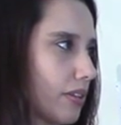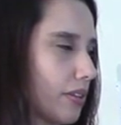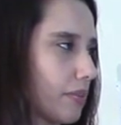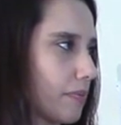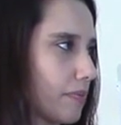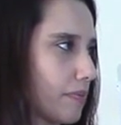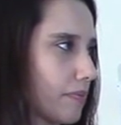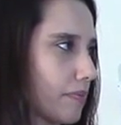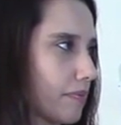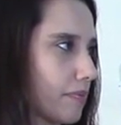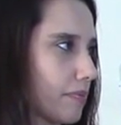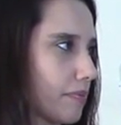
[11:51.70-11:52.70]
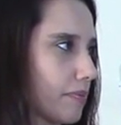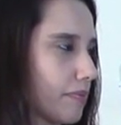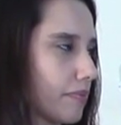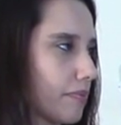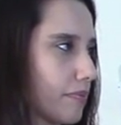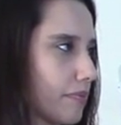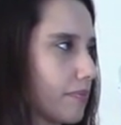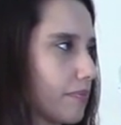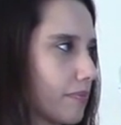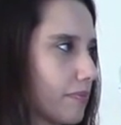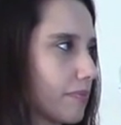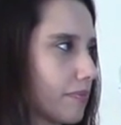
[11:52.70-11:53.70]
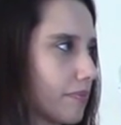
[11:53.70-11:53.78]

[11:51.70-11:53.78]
No words are spoken by the person on screen.